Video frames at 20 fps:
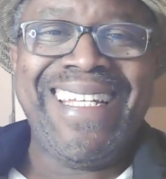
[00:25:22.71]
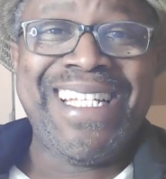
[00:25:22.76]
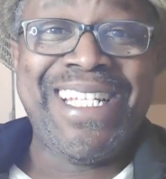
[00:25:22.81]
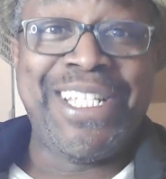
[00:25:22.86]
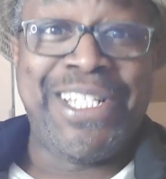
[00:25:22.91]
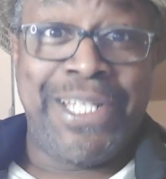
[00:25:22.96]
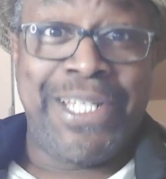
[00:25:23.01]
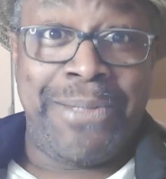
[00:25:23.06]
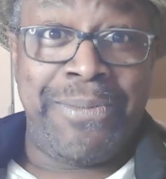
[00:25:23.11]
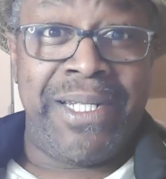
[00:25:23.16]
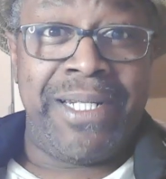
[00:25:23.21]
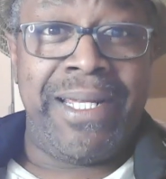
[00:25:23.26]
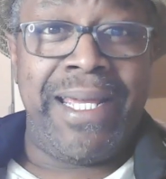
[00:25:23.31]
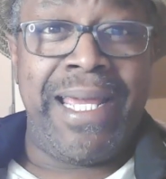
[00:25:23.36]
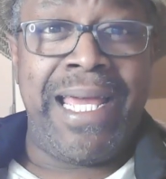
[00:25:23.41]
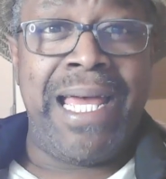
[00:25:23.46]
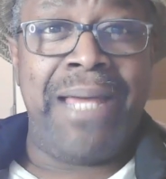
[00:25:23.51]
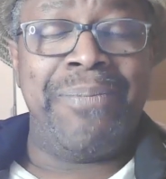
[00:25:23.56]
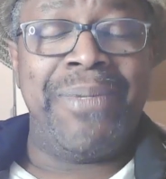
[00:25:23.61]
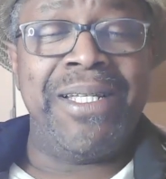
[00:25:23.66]
some of the
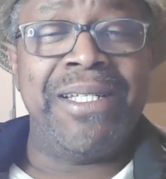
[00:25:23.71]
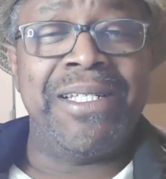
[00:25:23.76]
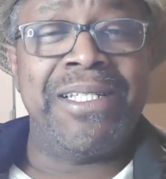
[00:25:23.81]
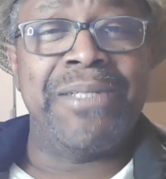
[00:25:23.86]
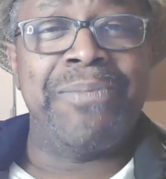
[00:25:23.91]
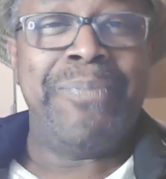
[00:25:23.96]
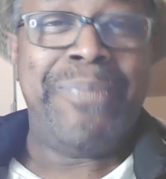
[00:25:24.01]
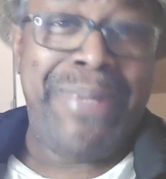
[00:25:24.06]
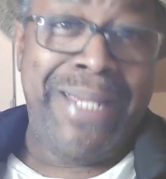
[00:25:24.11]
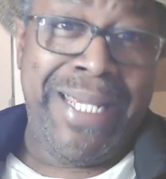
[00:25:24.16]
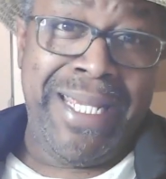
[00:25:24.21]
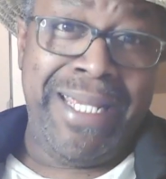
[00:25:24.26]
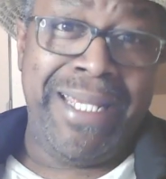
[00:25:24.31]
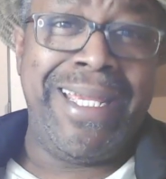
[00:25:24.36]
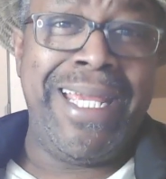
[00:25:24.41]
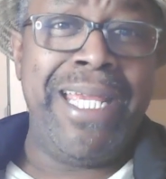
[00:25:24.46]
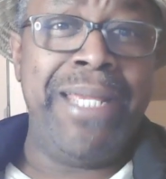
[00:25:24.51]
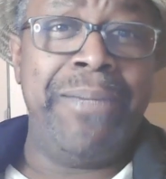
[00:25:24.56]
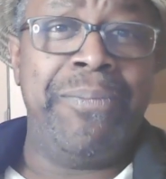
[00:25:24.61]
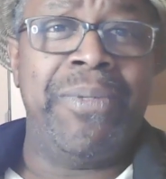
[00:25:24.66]
happiest
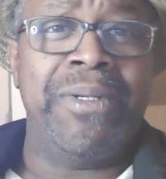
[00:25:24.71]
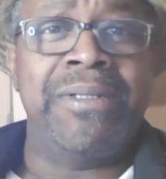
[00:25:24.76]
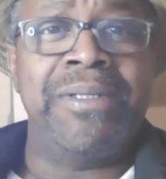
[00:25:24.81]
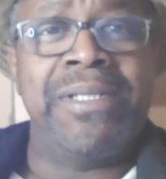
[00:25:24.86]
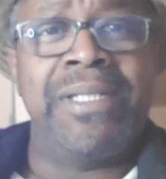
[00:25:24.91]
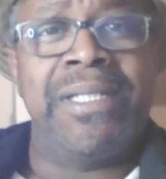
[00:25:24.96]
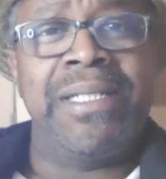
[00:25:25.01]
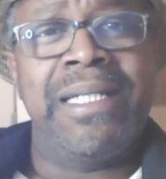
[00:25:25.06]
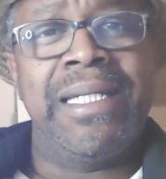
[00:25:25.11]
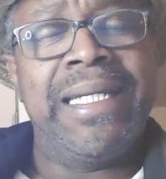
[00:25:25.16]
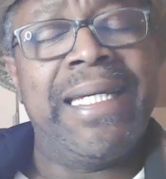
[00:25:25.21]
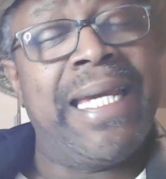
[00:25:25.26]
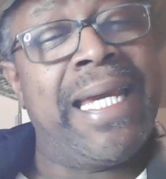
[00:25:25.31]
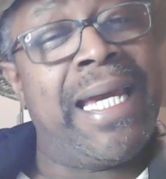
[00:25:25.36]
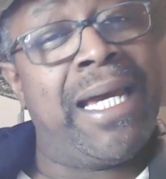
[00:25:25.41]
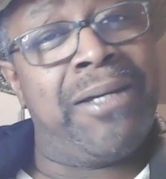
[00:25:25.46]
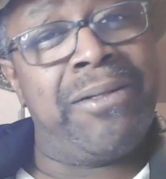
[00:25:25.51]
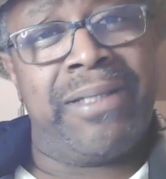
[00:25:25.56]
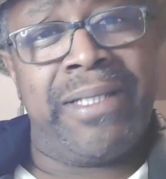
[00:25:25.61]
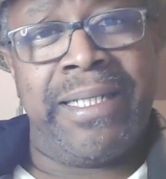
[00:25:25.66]
beekeepers
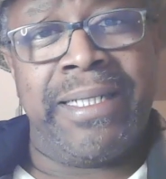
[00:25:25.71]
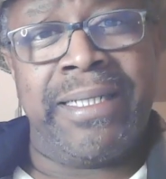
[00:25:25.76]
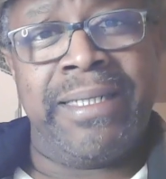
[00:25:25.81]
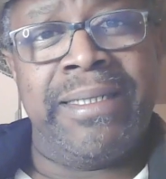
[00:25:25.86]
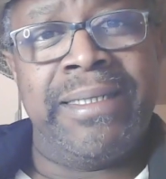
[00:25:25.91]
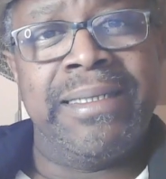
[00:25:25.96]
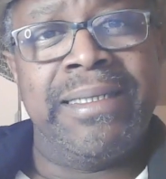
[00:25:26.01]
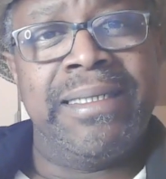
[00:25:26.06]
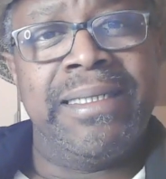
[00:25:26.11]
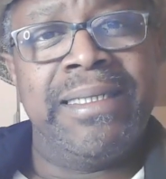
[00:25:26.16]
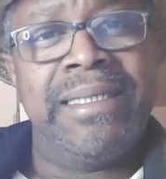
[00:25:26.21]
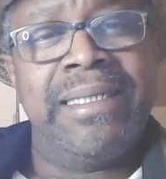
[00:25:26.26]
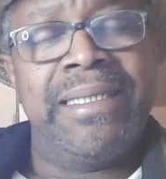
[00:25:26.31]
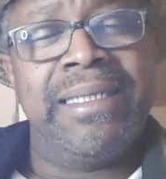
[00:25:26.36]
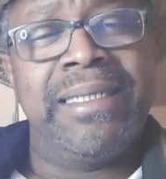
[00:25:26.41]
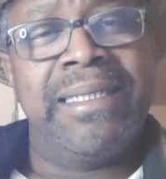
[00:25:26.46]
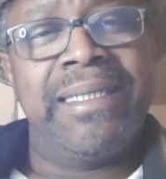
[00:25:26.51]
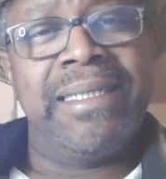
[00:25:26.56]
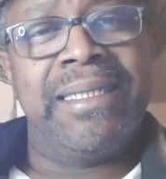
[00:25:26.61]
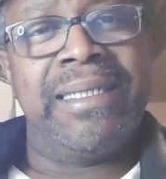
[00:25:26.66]
out there,
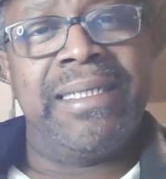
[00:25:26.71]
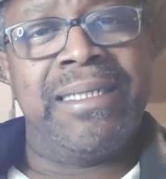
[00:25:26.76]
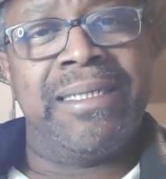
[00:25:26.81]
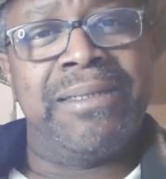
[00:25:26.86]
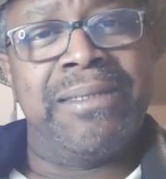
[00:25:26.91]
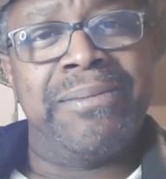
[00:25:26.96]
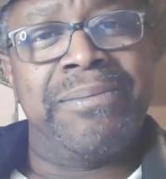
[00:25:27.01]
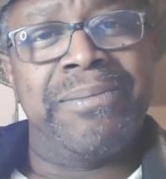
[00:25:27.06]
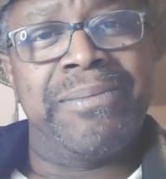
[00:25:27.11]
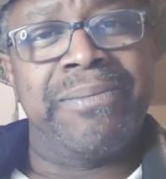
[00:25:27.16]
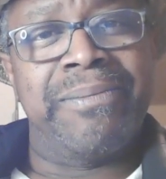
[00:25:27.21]
um,